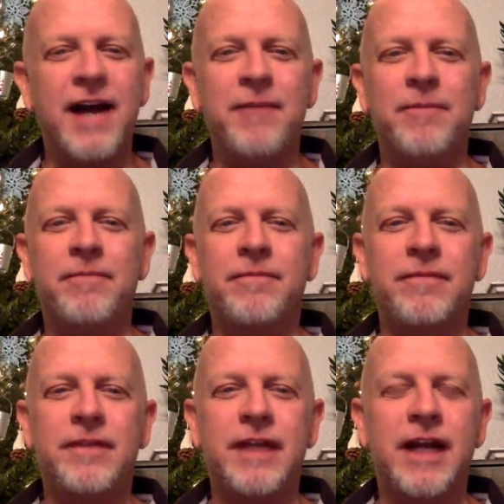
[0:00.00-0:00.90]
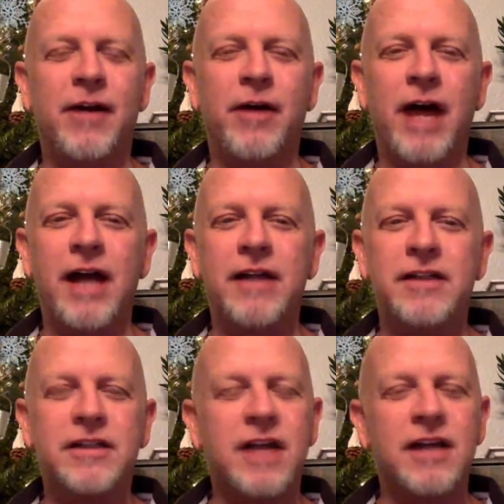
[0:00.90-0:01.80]
I
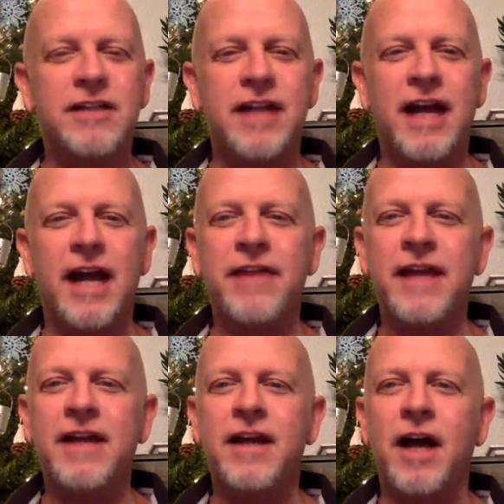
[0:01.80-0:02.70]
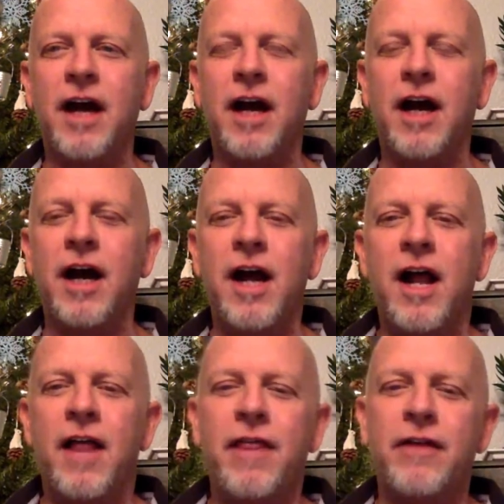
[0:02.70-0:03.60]
just got to say, I think
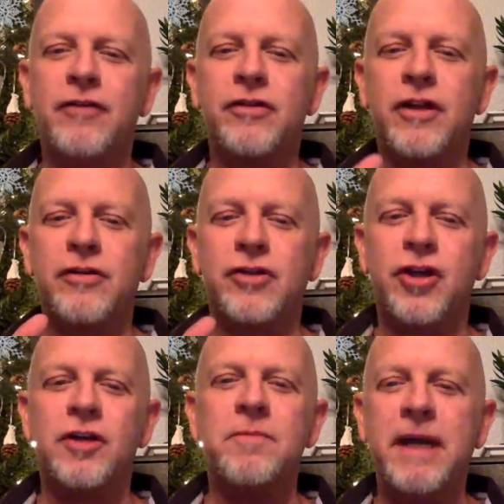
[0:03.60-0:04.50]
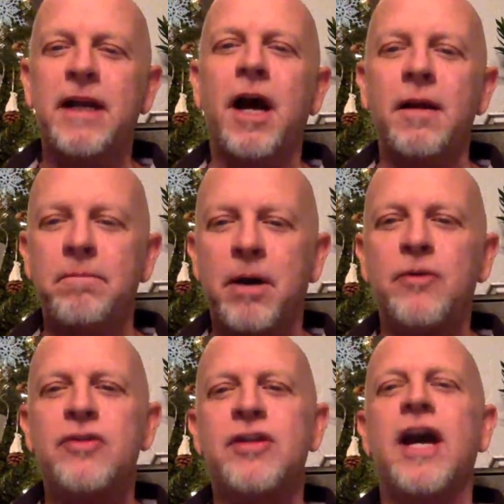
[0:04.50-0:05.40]
there's good meat on
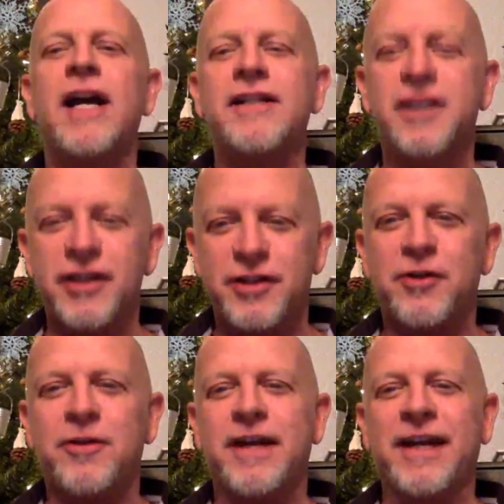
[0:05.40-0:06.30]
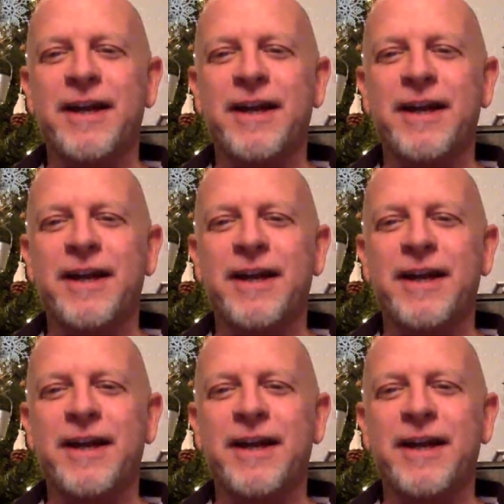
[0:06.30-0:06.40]
both sides of the turkey.